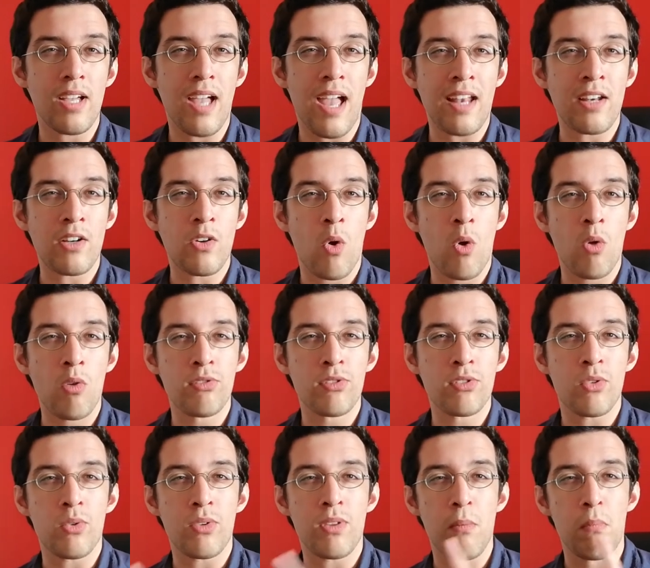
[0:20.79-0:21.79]
and
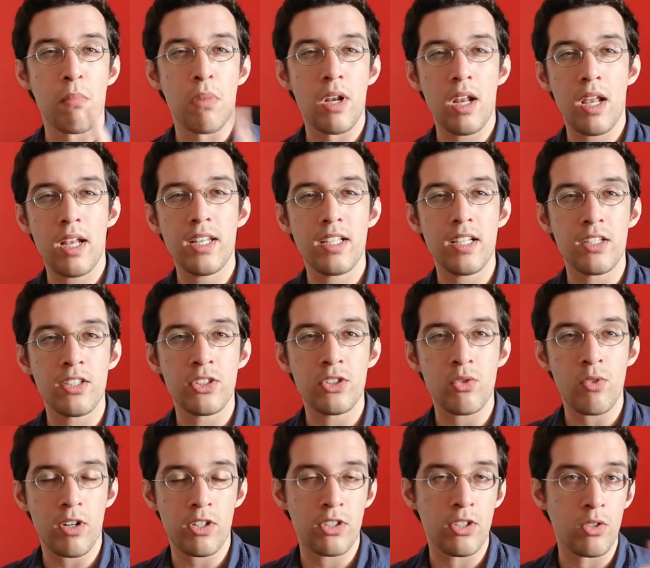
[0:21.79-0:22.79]
also the bloody
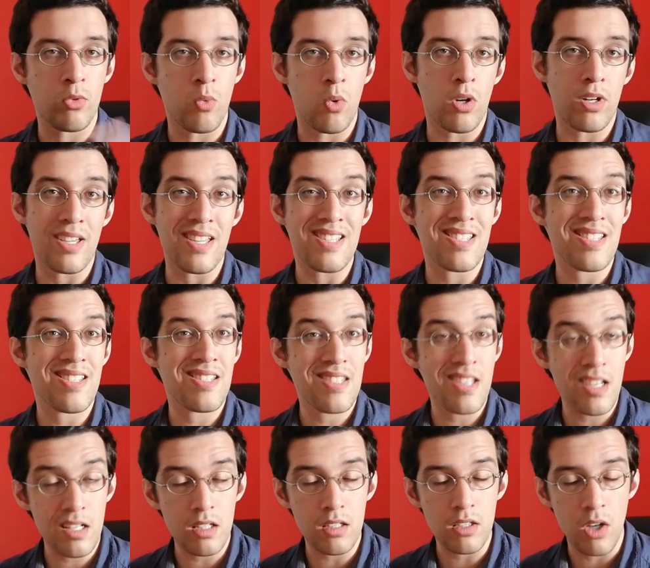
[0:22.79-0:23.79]
construction work is
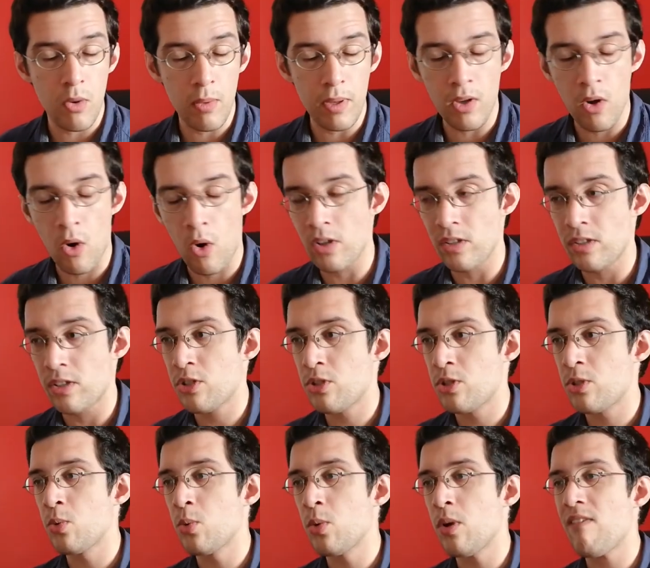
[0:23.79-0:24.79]
still going on. It
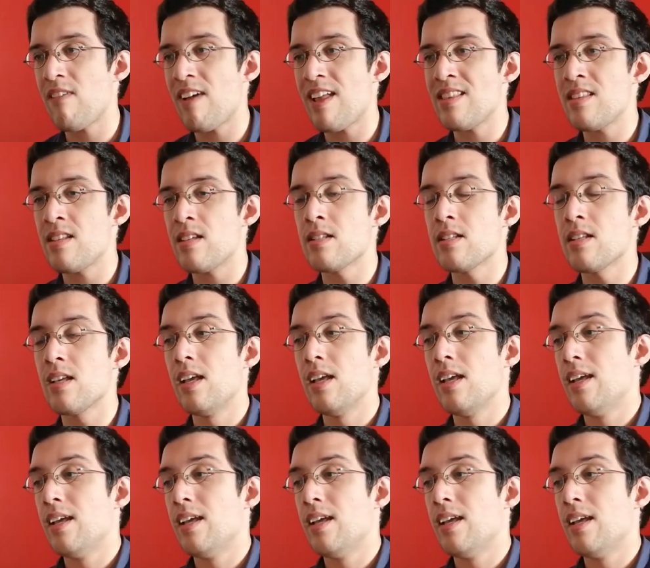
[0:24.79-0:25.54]
should have ended